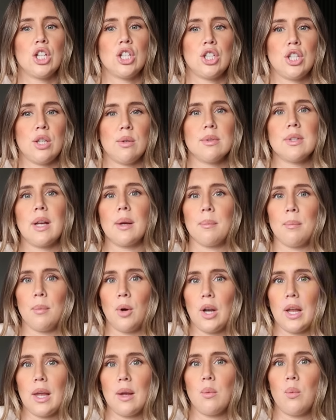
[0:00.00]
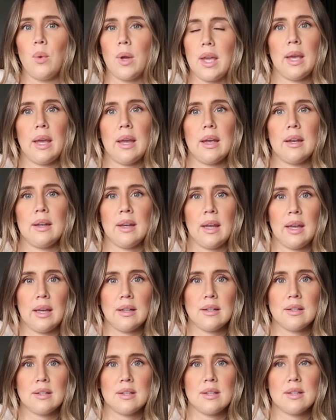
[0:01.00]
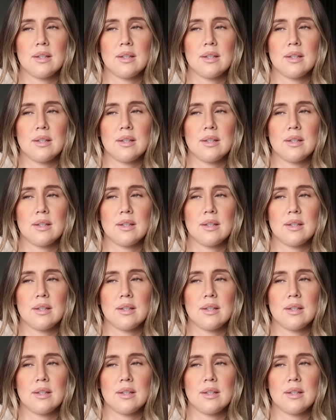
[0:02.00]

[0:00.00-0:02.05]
she was like, Molly, we need